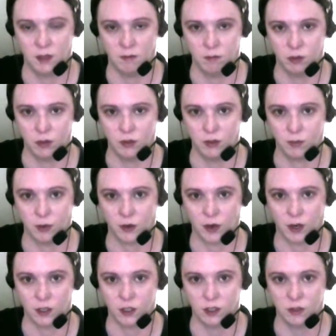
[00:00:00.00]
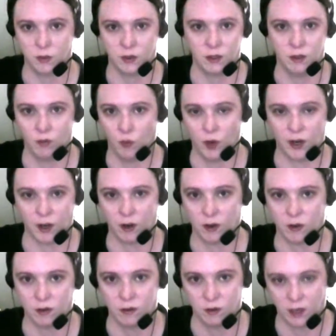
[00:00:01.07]
blues progressions with
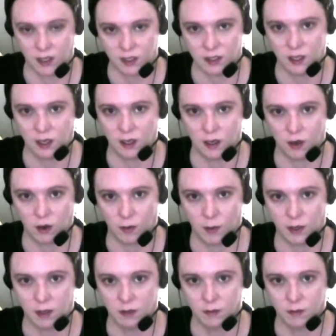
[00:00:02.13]
weird extended harmony.